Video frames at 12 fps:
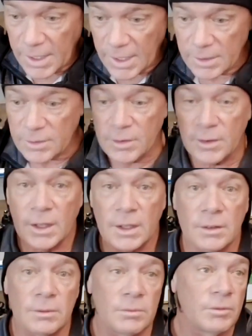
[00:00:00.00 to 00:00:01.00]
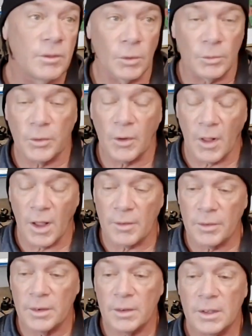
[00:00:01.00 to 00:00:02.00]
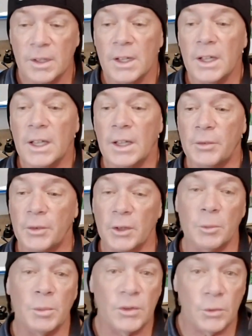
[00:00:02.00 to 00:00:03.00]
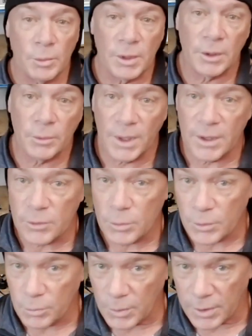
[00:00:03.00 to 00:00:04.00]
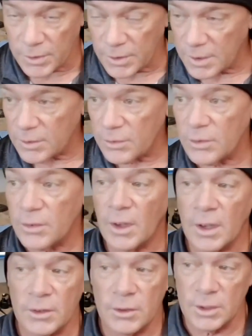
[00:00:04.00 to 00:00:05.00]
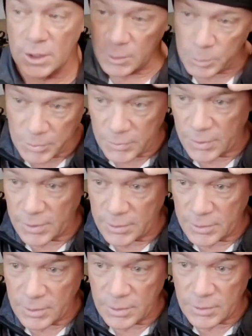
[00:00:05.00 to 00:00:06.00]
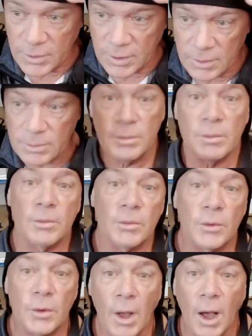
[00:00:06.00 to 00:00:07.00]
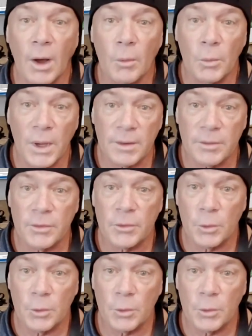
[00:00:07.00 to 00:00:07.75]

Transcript: and they don't fall off. If you're going to be swimming in a race with one of these, you need to put the wave